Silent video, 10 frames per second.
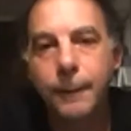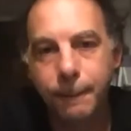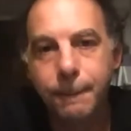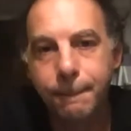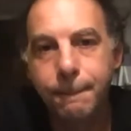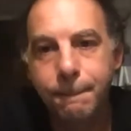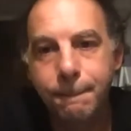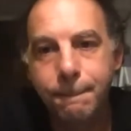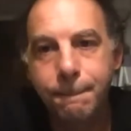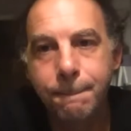film
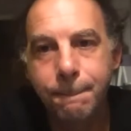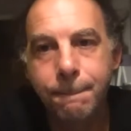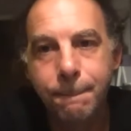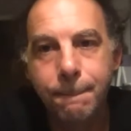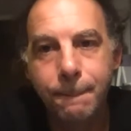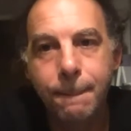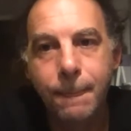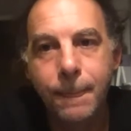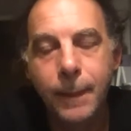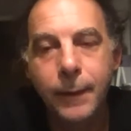alphabet
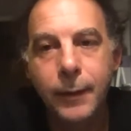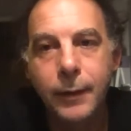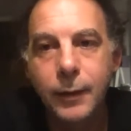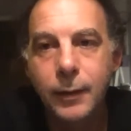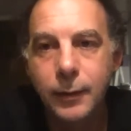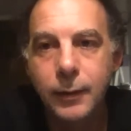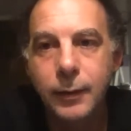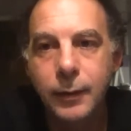mainly. And it's a